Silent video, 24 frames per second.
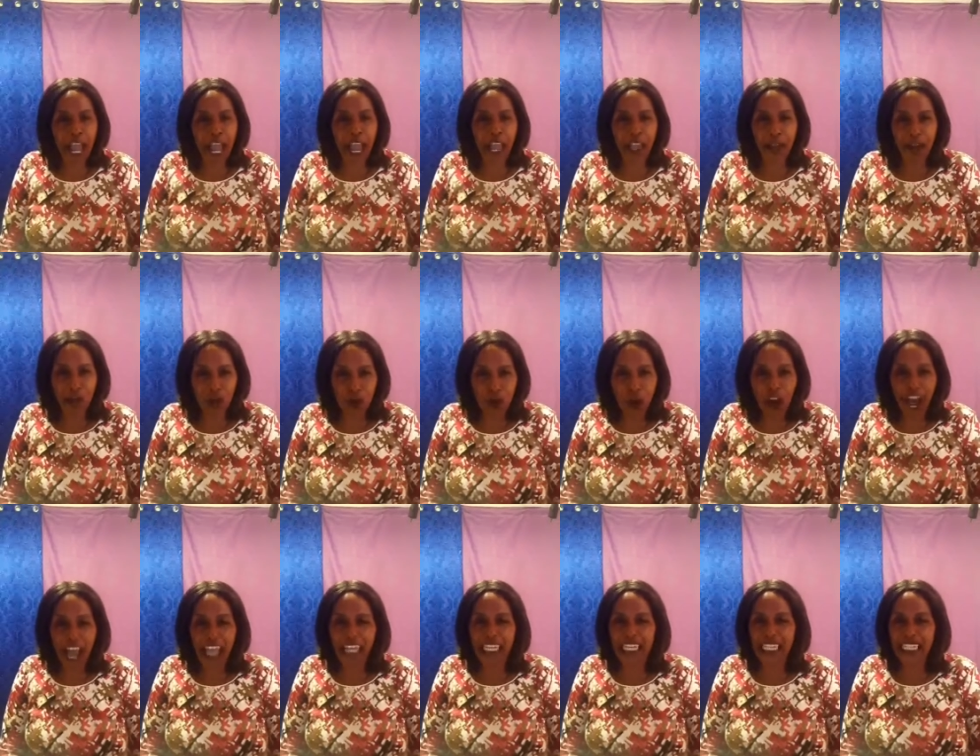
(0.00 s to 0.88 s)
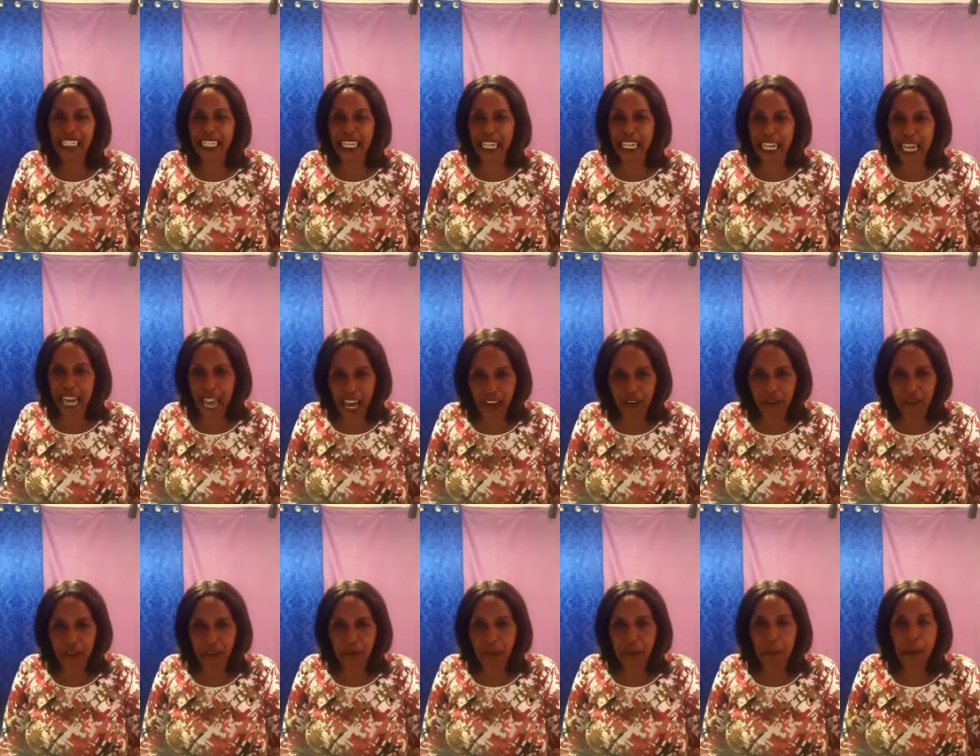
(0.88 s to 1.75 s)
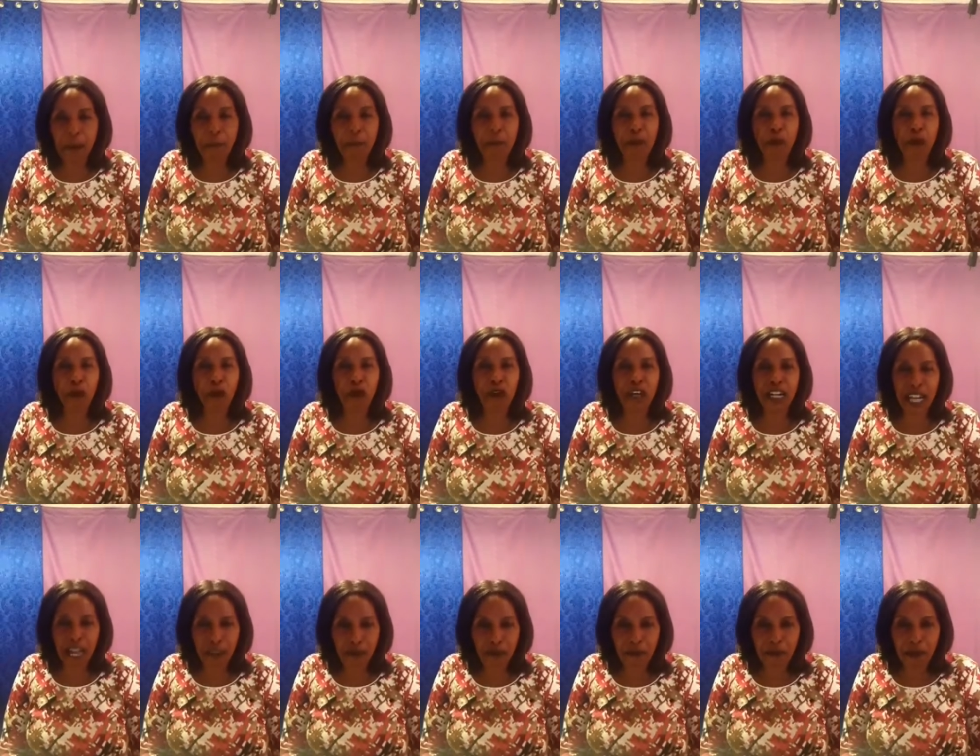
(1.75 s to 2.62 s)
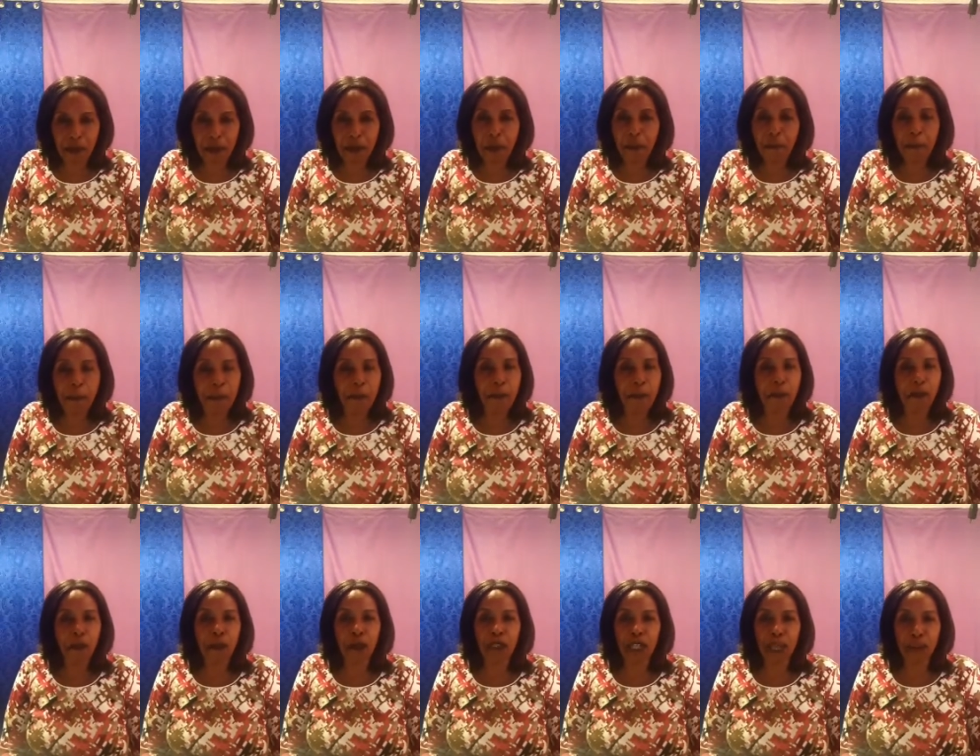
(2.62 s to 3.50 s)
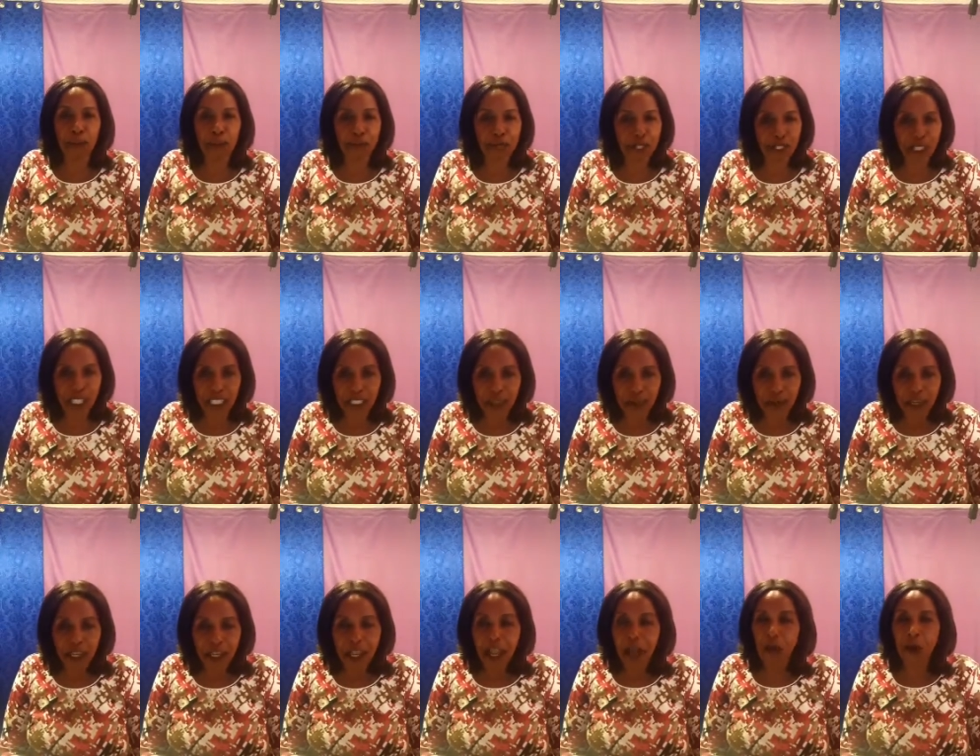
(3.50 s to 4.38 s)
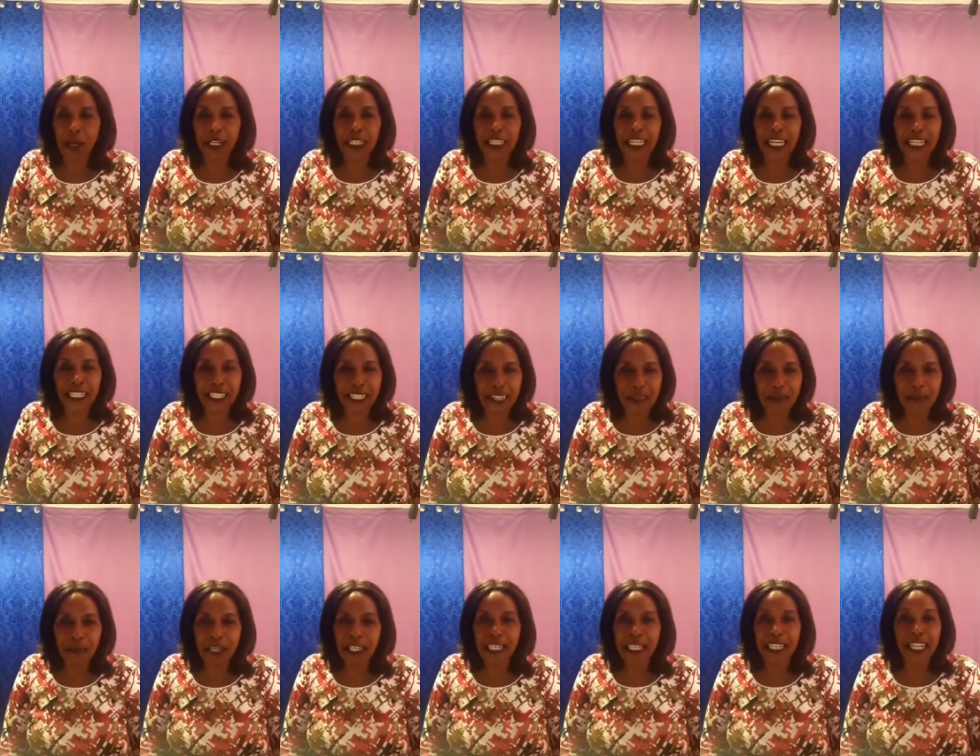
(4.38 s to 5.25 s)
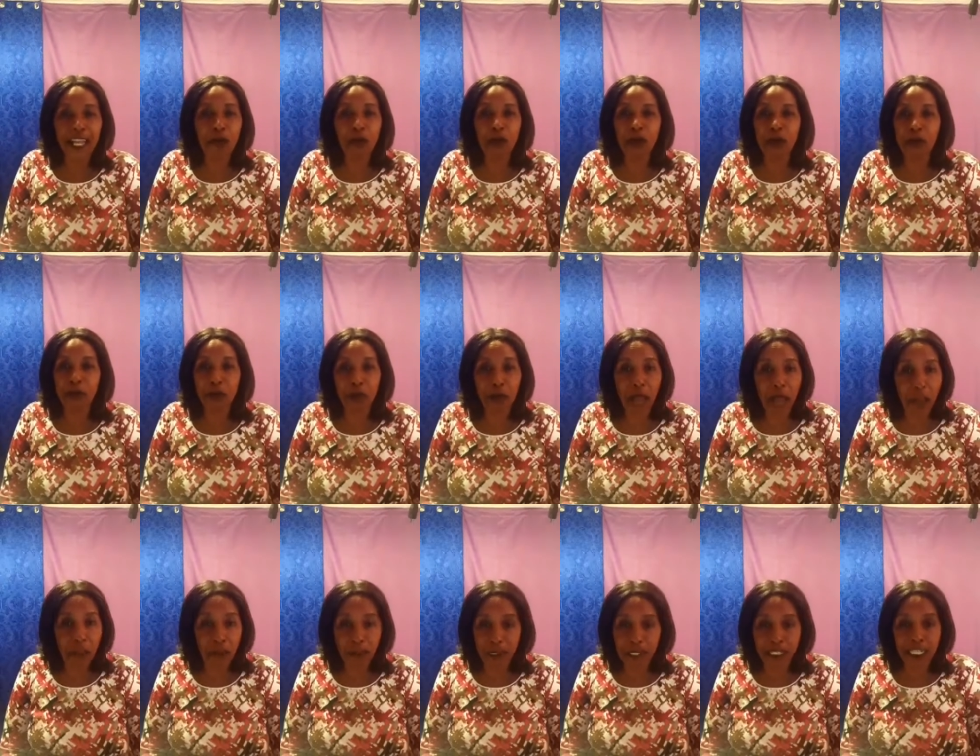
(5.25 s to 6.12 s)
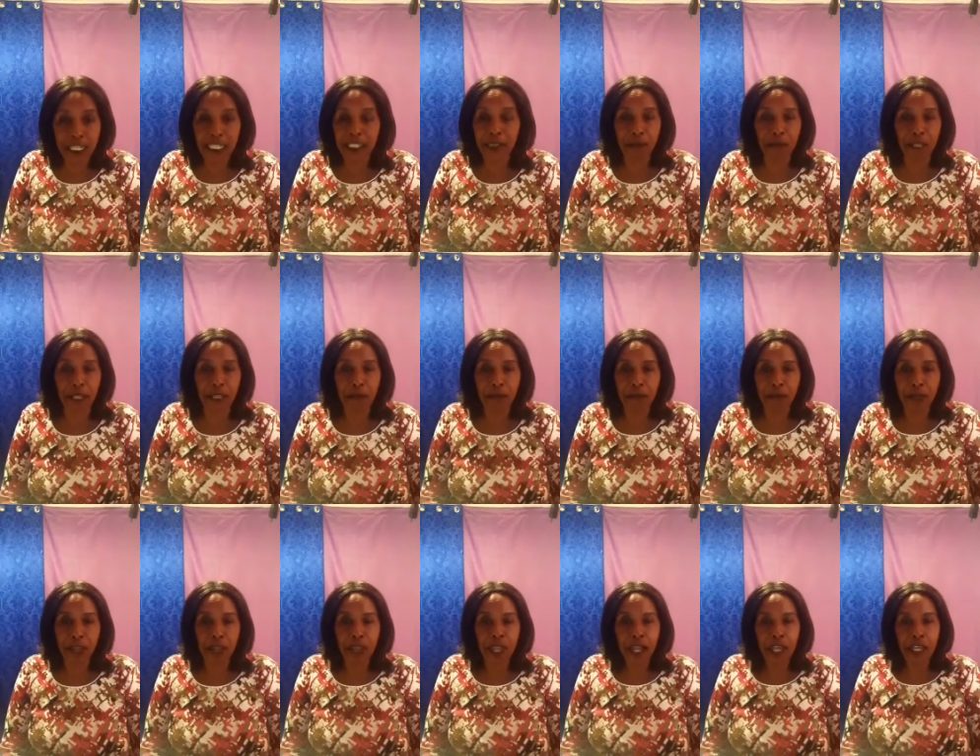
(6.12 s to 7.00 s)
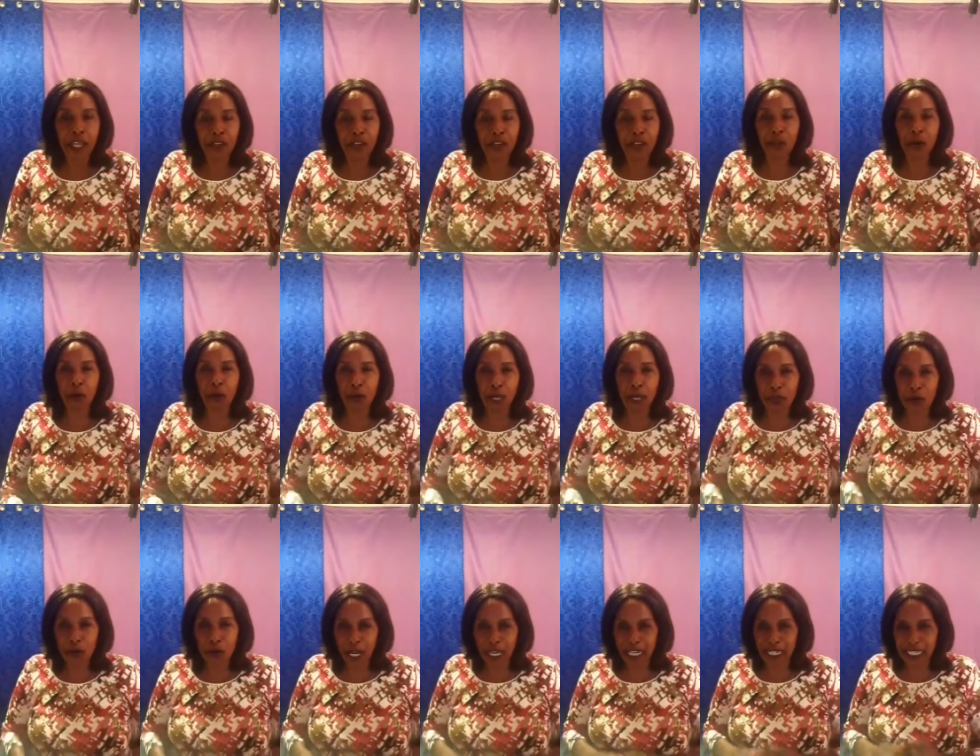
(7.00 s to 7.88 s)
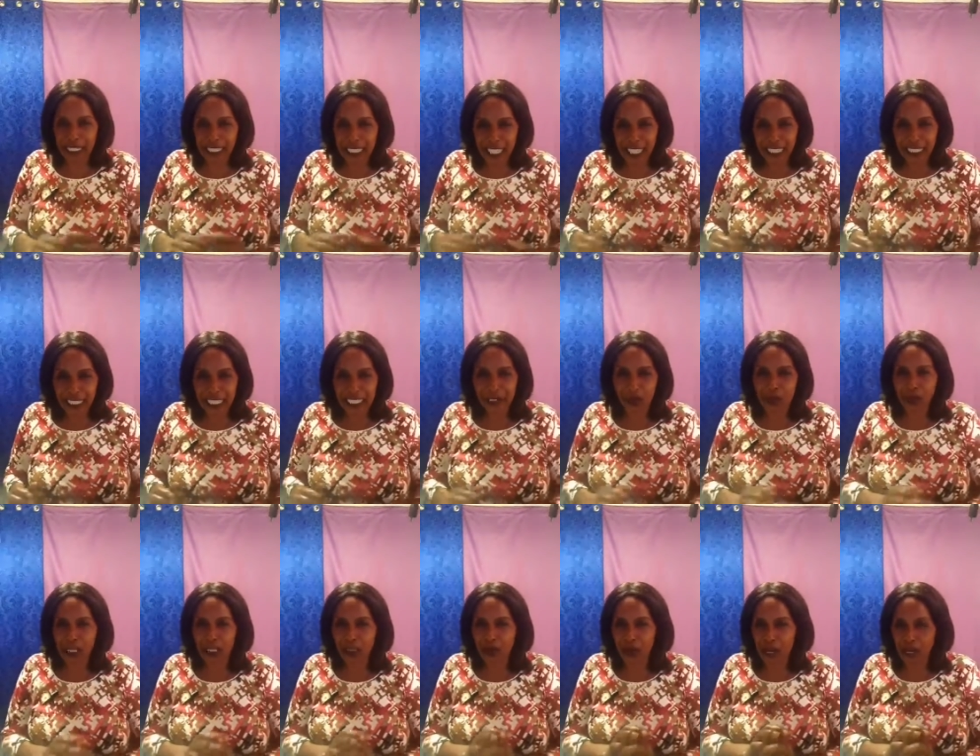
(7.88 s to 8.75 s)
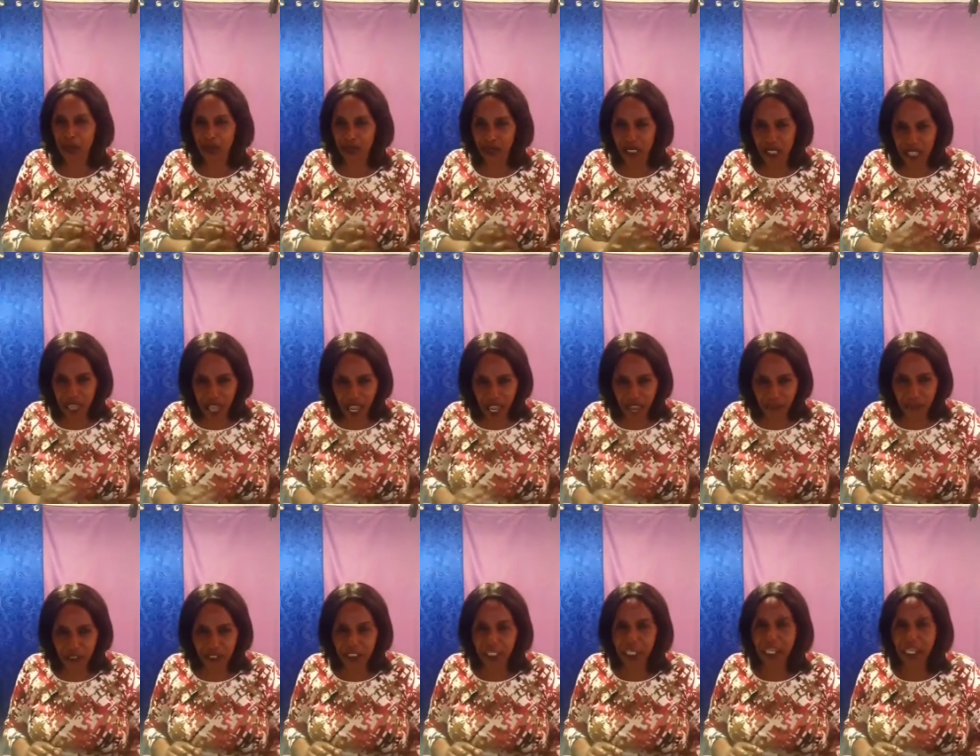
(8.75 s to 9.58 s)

I go, I need love. People will love me. People will appreciate me. When they see me, they will appreciate me. You know, when you are rejected, when you are not loved,